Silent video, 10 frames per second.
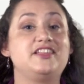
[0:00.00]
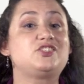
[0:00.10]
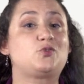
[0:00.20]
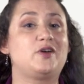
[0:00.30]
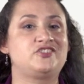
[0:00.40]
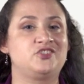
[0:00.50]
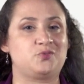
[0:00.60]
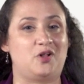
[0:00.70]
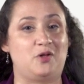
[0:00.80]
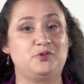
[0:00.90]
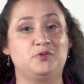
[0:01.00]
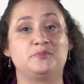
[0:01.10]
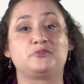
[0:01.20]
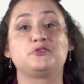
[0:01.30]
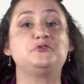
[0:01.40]
These questions will help you
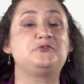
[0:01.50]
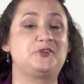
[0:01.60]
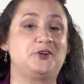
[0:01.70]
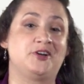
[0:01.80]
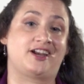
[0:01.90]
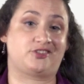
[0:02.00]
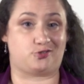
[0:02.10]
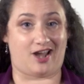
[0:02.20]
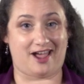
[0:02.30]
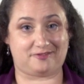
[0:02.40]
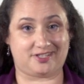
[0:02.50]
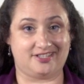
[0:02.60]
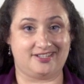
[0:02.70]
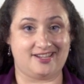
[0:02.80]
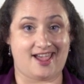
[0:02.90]
improve for your next draft,
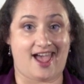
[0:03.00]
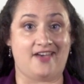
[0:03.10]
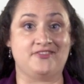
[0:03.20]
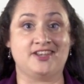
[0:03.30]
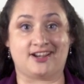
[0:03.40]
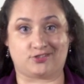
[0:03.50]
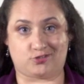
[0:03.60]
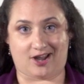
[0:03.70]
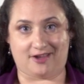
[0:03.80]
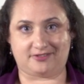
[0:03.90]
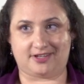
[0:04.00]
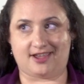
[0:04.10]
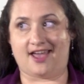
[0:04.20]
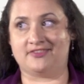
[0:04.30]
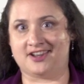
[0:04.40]
and the next draft,
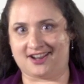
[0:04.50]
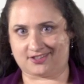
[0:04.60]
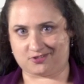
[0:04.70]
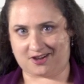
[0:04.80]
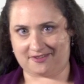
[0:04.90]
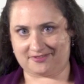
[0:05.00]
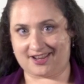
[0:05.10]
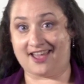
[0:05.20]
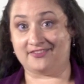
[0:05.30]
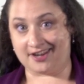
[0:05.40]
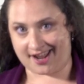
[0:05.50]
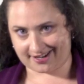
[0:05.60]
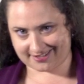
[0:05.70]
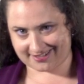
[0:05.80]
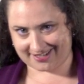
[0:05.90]
and the next draft, and the
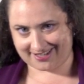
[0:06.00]
next.